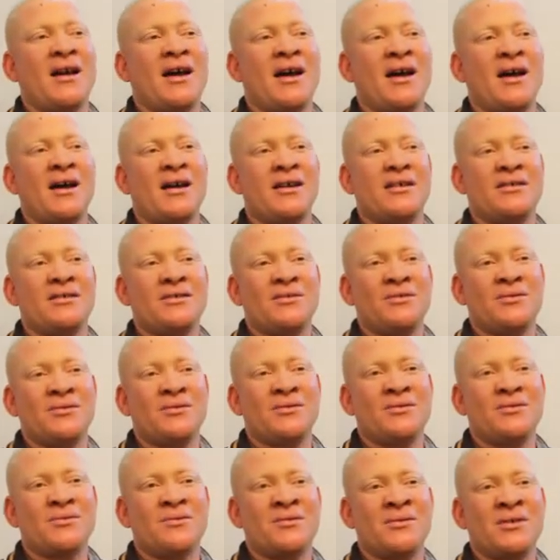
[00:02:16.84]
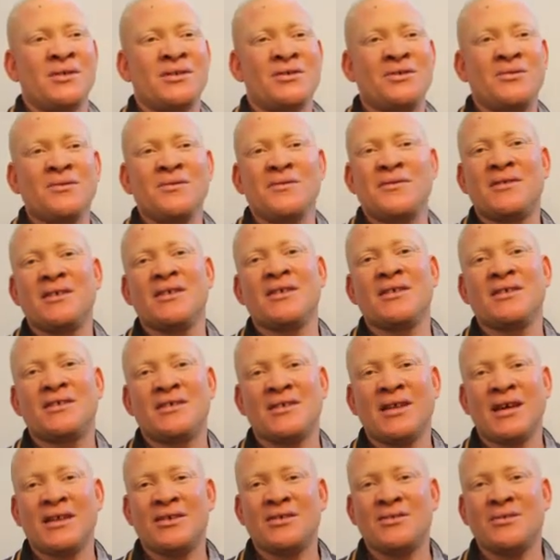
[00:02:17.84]
and the two
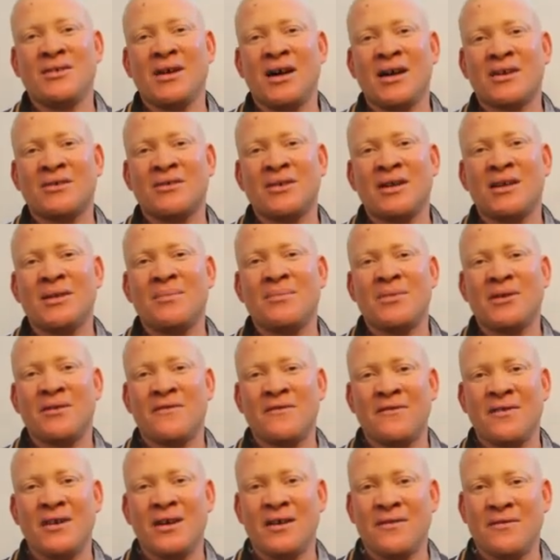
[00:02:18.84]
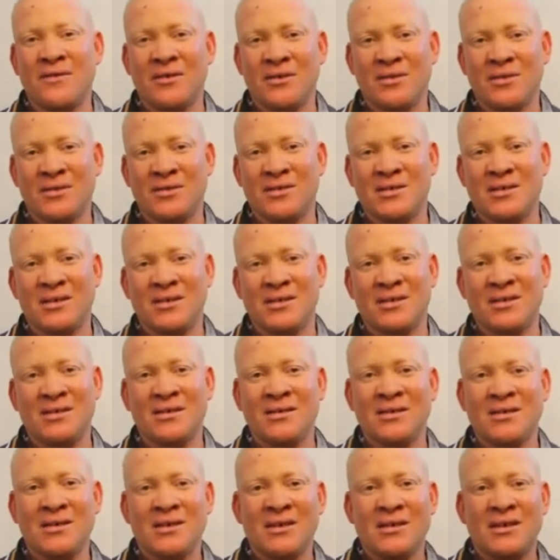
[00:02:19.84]
things that you actually prefer for your
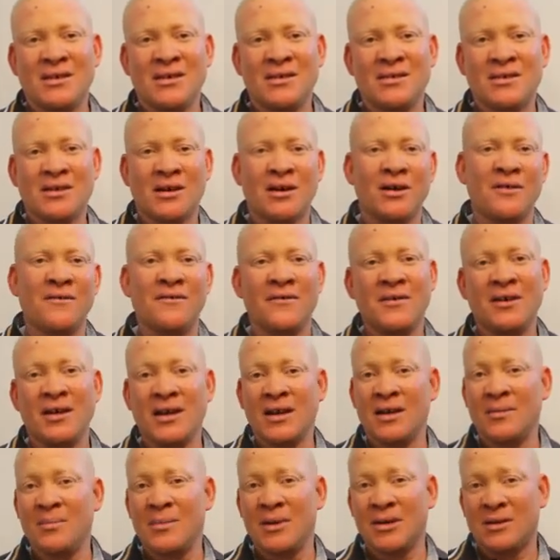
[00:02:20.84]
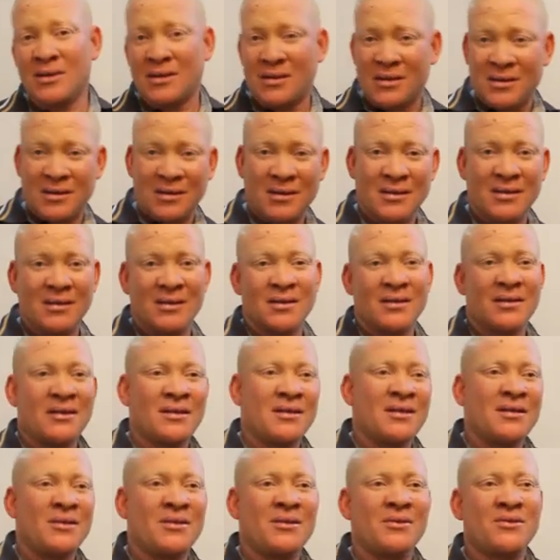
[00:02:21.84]
tea is coffee and milk.
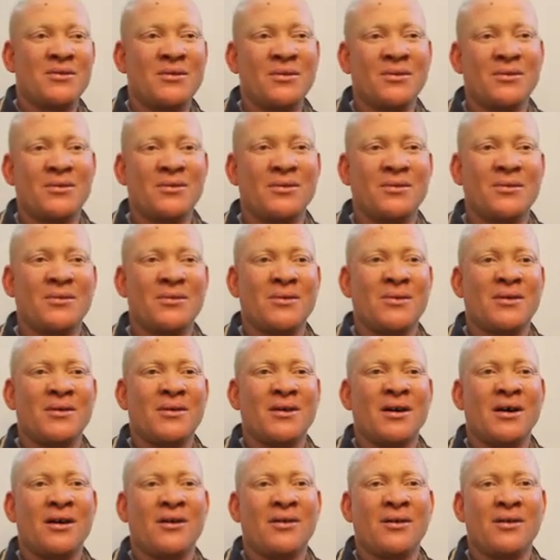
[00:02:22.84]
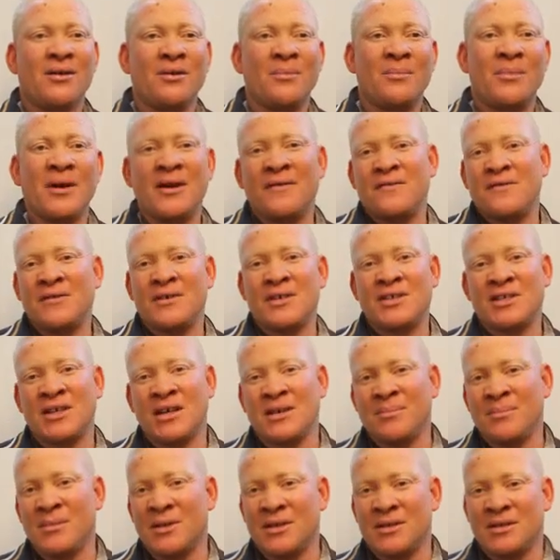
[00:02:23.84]
So, or beverage
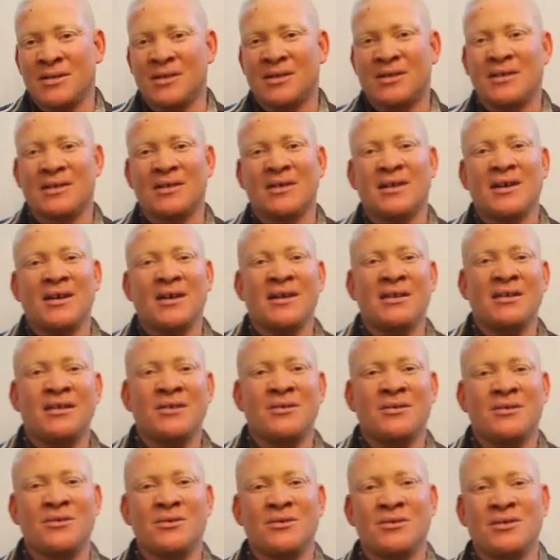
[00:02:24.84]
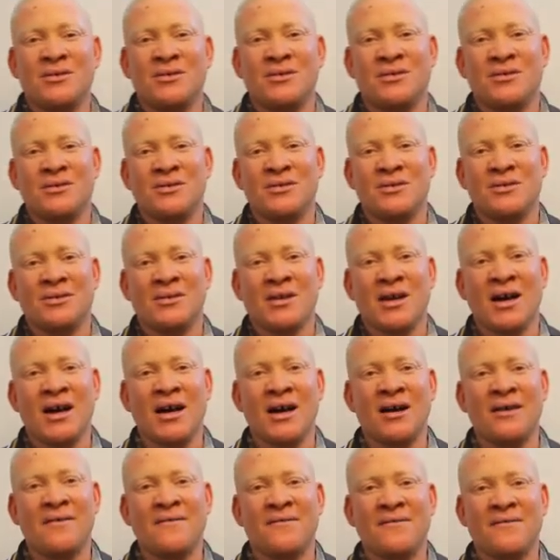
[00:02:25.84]
and milk. You could
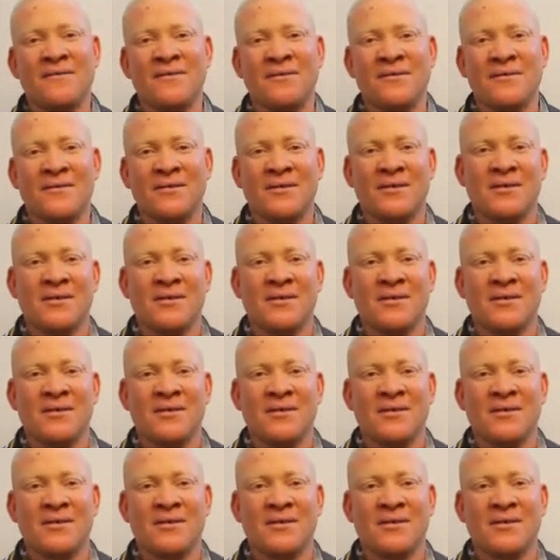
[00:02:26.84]
have